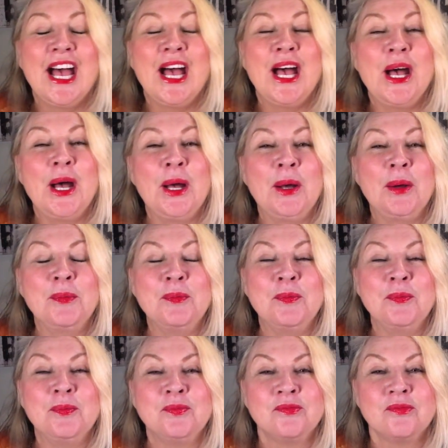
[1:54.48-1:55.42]

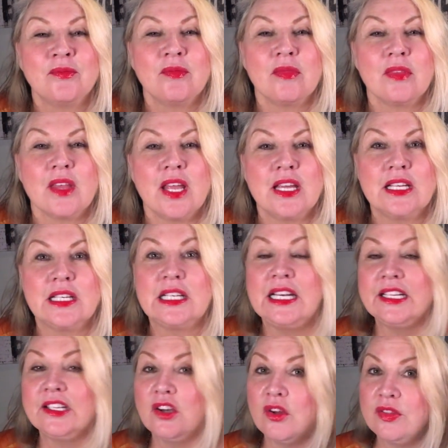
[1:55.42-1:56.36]

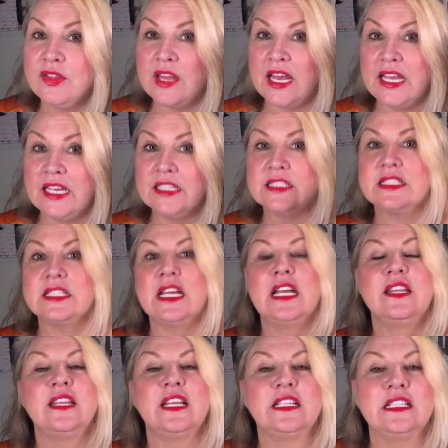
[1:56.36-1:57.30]
Click on that
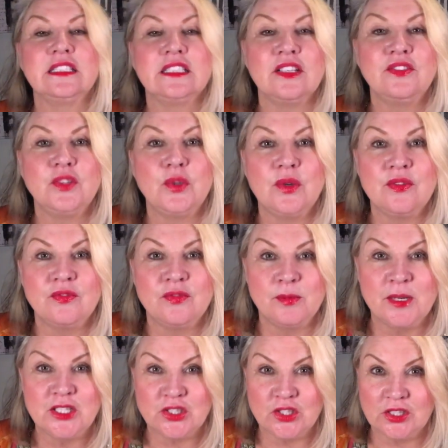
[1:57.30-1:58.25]
and that'll give you
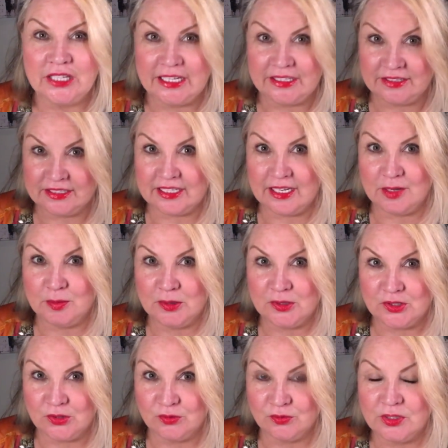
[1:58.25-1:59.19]
information on how to get a
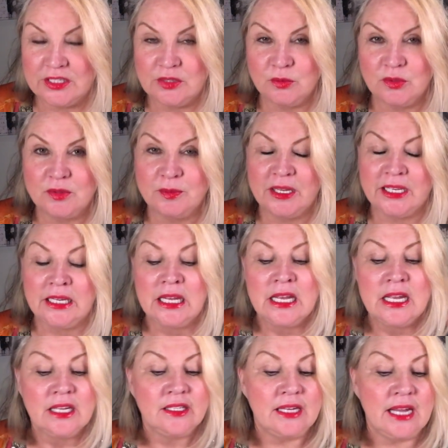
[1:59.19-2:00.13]
personal reading with me.
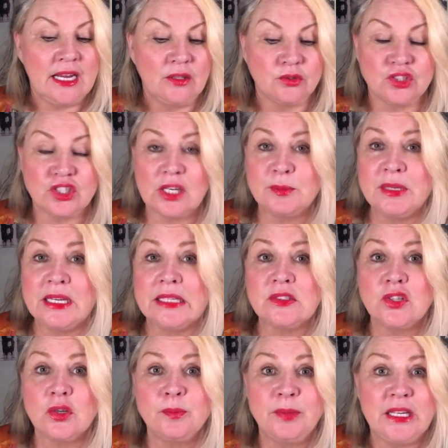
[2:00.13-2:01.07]
Now, check me
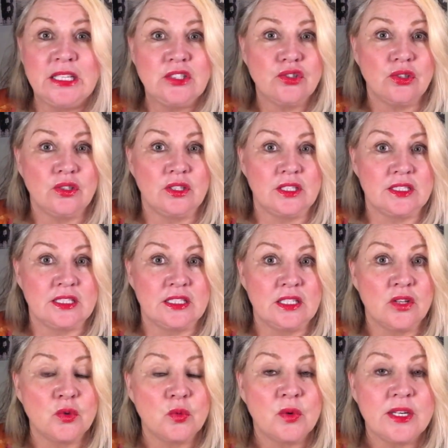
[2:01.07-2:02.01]
out on Patreon. It's
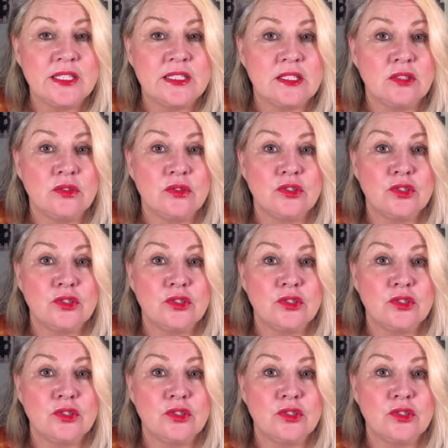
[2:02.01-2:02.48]
another way to